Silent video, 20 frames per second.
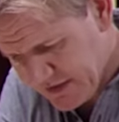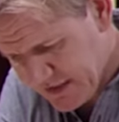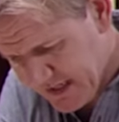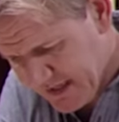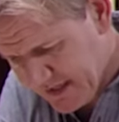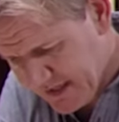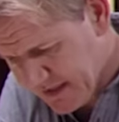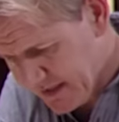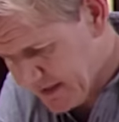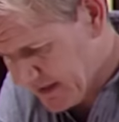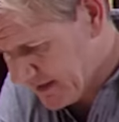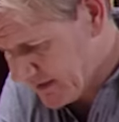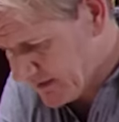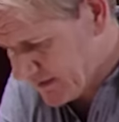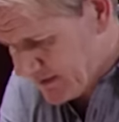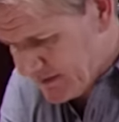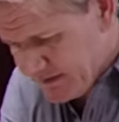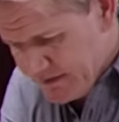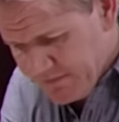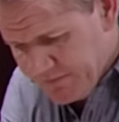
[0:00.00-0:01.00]
to take a
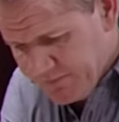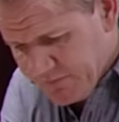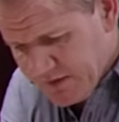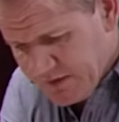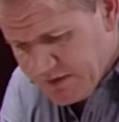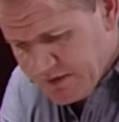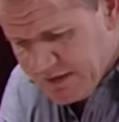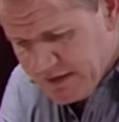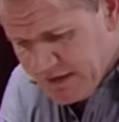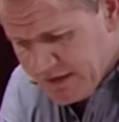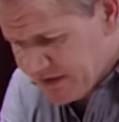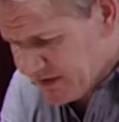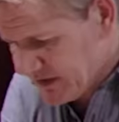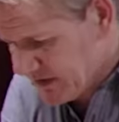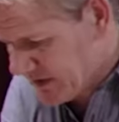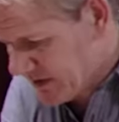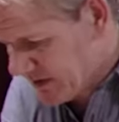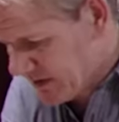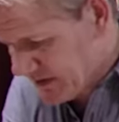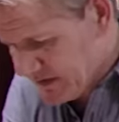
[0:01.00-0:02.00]

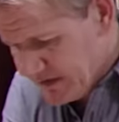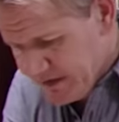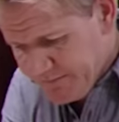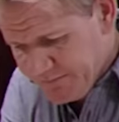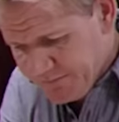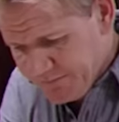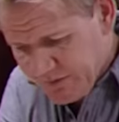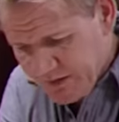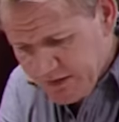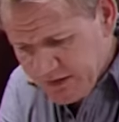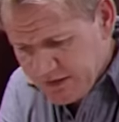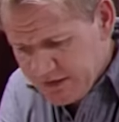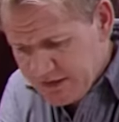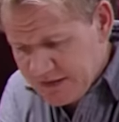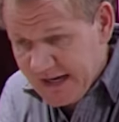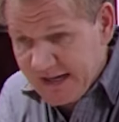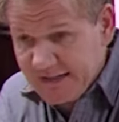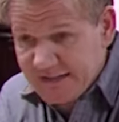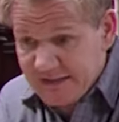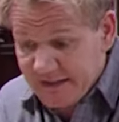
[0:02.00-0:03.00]
delicious
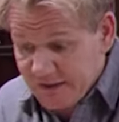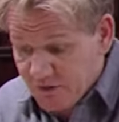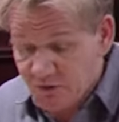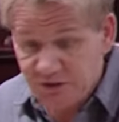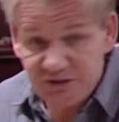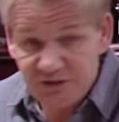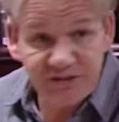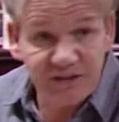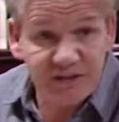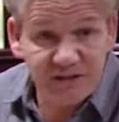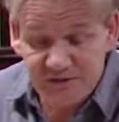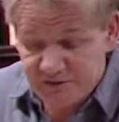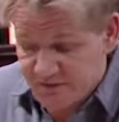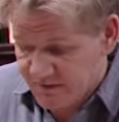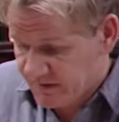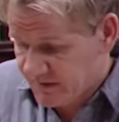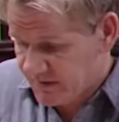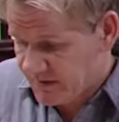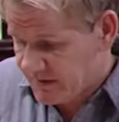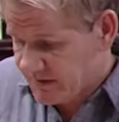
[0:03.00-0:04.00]
tasting oyster
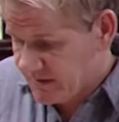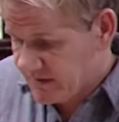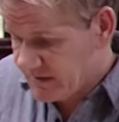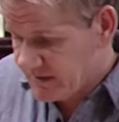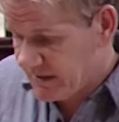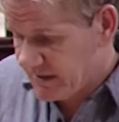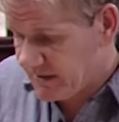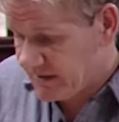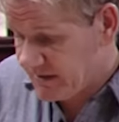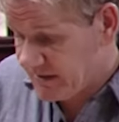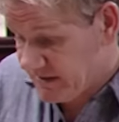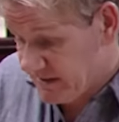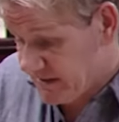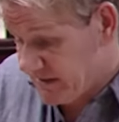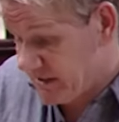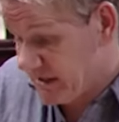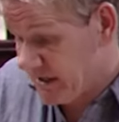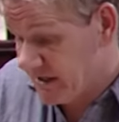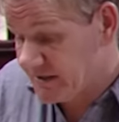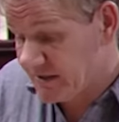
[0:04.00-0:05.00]
and
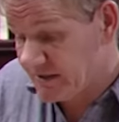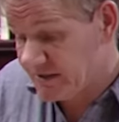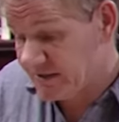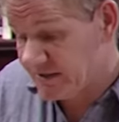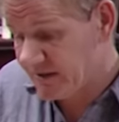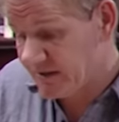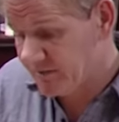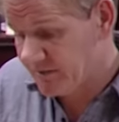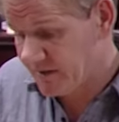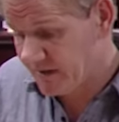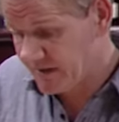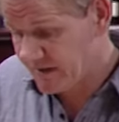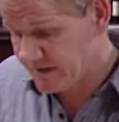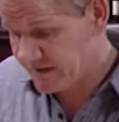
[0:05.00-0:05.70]
turned into something